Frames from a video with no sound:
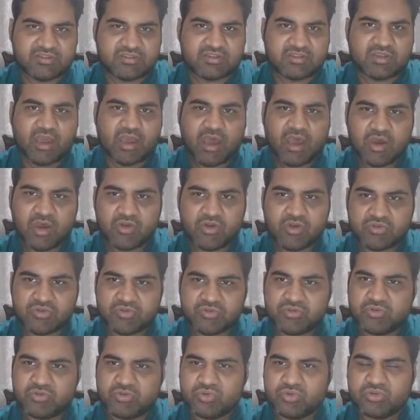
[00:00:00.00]
How to
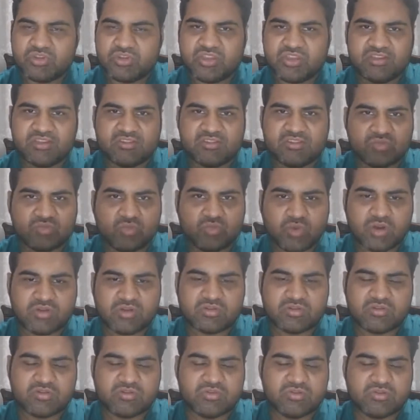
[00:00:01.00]
do things,
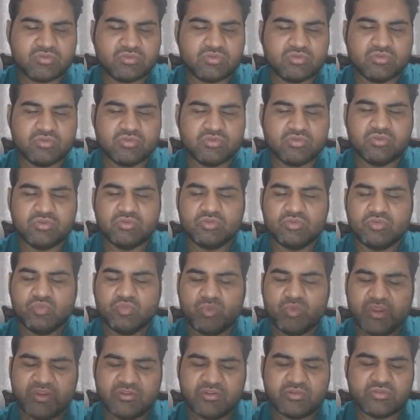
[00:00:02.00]
what to do,
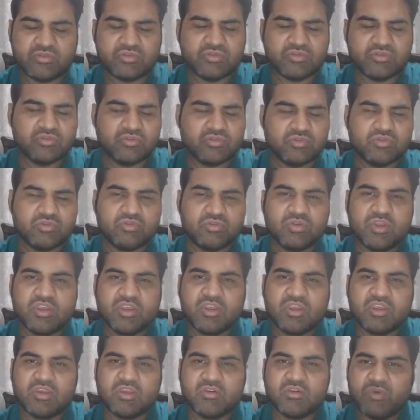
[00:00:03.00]
when to do,
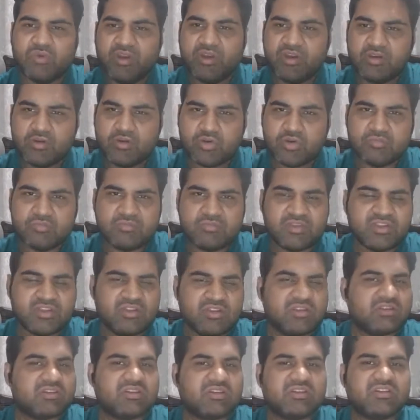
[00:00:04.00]
where to
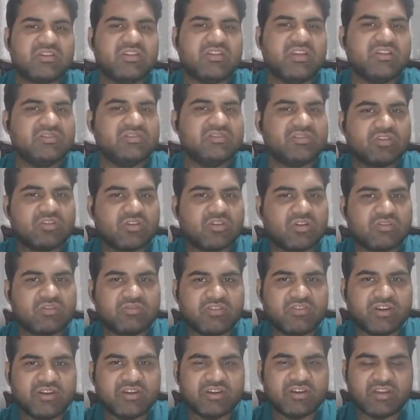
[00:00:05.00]
meet, there is a
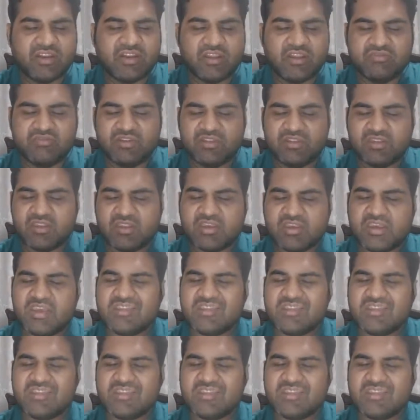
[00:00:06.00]
conflict in everything.